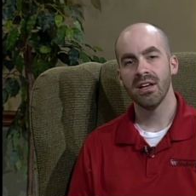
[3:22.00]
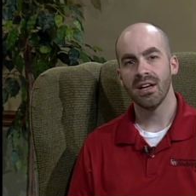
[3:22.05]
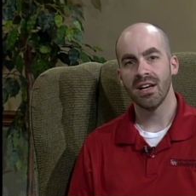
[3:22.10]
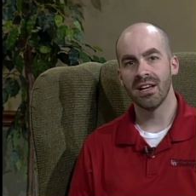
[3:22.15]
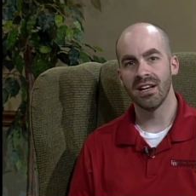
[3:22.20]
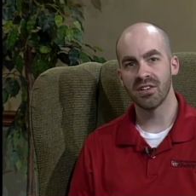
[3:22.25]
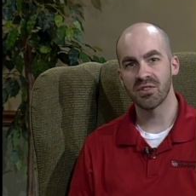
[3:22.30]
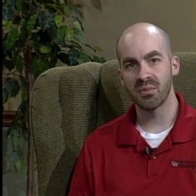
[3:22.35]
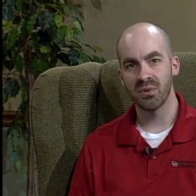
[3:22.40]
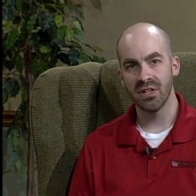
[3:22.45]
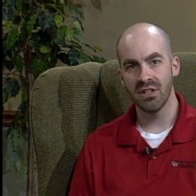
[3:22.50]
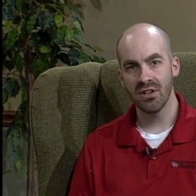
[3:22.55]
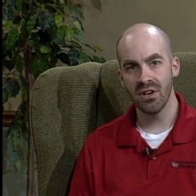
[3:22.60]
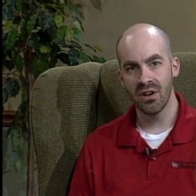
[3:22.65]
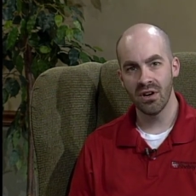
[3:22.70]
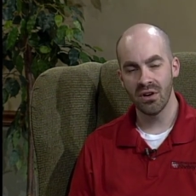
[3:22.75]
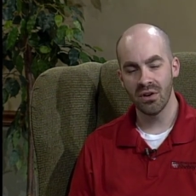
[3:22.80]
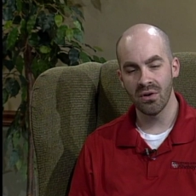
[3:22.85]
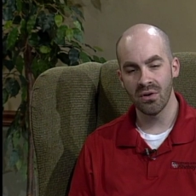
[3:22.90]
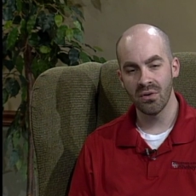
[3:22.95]
And as we
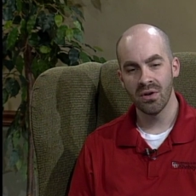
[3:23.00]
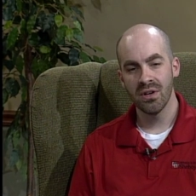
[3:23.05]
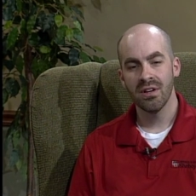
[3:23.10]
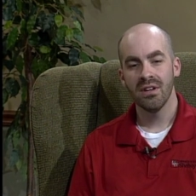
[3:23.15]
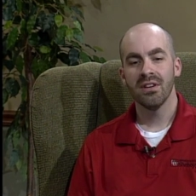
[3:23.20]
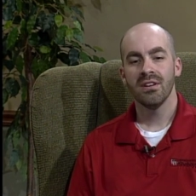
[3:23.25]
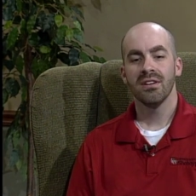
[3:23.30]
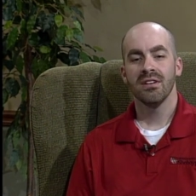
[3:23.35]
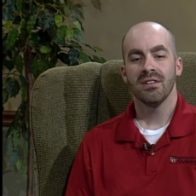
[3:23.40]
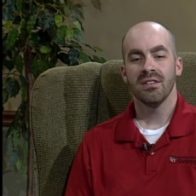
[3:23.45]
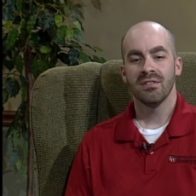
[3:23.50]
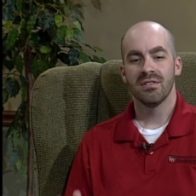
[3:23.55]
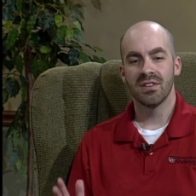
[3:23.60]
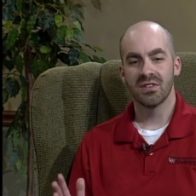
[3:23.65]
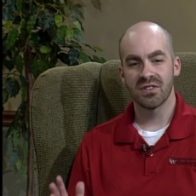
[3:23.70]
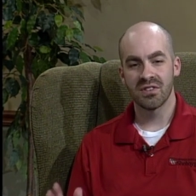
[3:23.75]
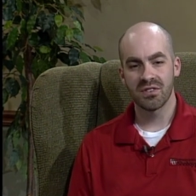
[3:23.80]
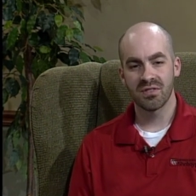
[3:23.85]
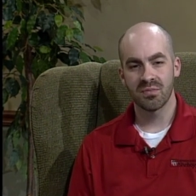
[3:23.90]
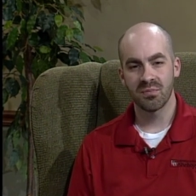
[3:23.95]
know,
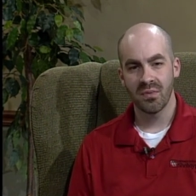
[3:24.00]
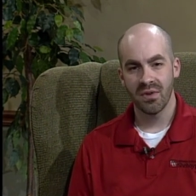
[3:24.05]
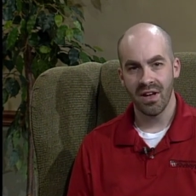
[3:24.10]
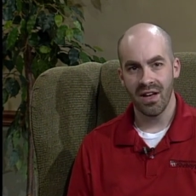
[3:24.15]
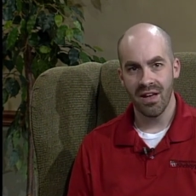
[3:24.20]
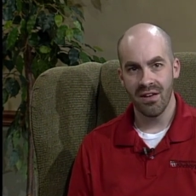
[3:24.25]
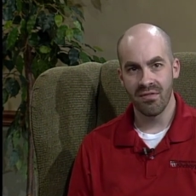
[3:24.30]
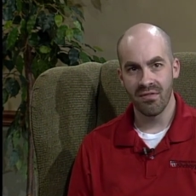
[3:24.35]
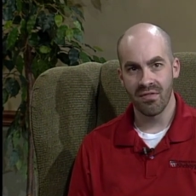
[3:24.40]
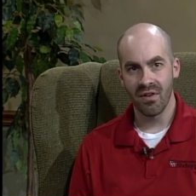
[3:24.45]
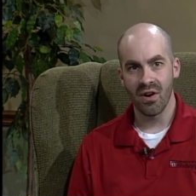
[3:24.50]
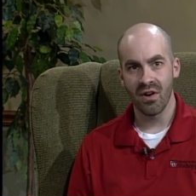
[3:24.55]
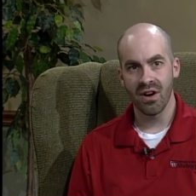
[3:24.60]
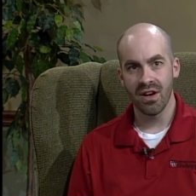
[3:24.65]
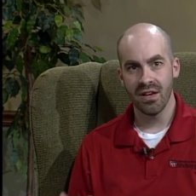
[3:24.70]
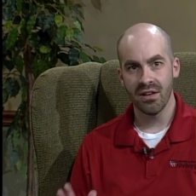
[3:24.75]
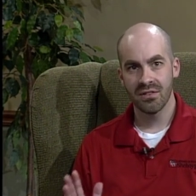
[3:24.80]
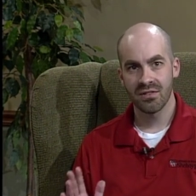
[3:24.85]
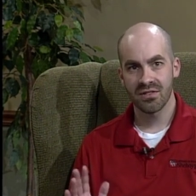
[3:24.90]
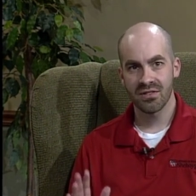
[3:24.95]
this is a
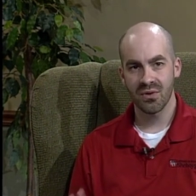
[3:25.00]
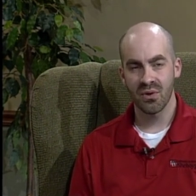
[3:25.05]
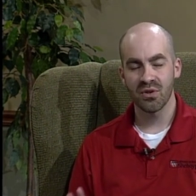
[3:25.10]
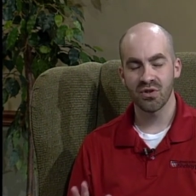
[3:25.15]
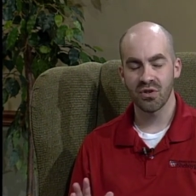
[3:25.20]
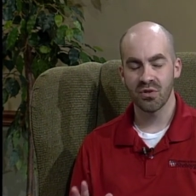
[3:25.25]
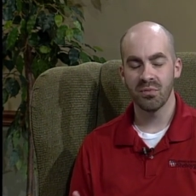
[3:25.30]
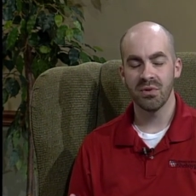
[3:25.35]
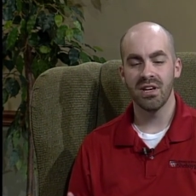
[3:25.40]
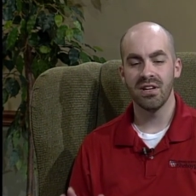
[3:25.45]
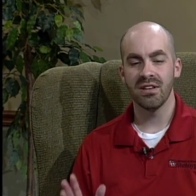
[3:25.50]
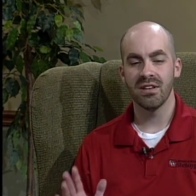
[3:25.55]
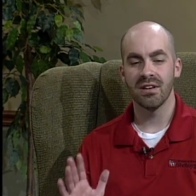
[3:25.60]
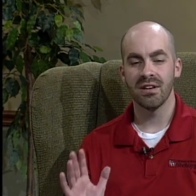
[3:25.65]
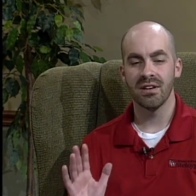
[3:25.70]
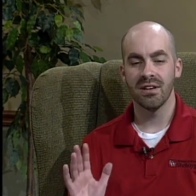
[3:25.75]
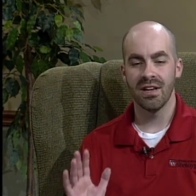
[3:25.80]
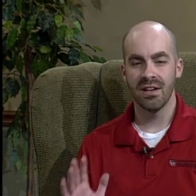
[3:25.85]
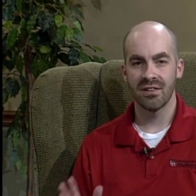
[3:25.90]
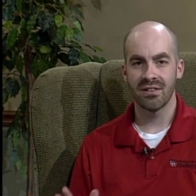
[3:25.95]
very social
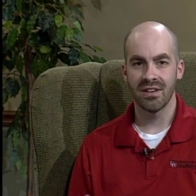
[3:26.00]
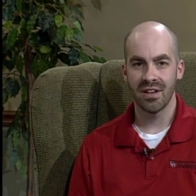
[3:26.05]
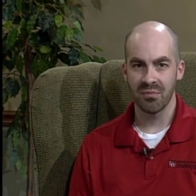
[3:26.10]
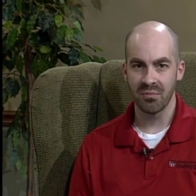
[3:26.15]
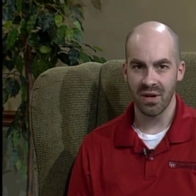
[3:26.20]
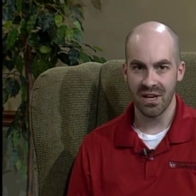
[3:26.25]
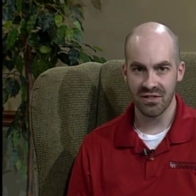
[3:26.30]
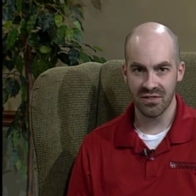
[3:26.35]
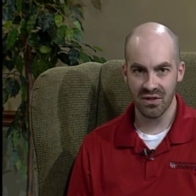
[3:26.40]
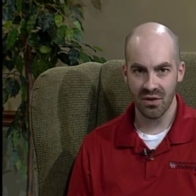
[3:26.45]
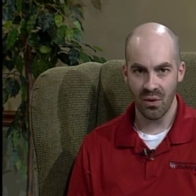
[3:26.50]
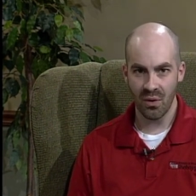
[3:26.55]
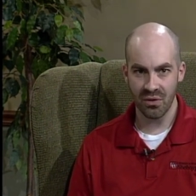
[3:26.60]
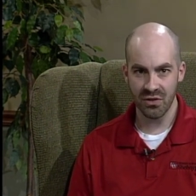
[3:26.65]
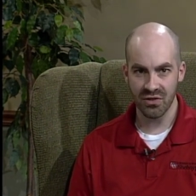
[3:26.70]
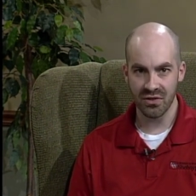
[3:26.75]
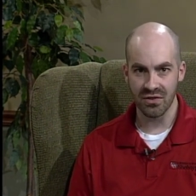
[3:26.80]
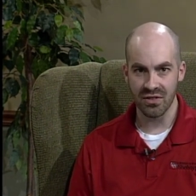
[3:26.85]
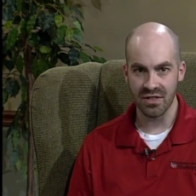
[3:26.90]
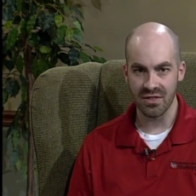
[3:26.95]
media, internet based
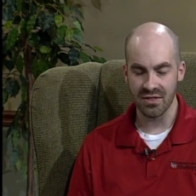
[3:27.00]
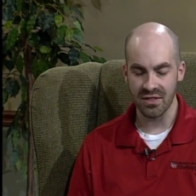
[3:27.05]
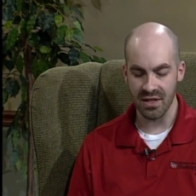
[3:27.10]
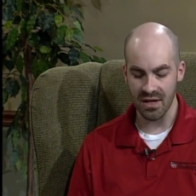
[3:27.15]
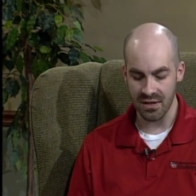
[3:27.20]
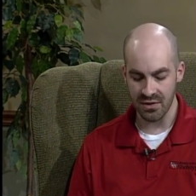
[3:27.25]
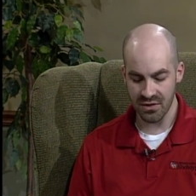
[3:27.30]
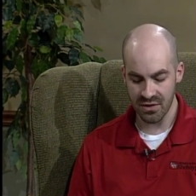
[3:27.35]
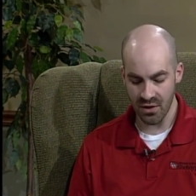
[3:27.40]
culture these days.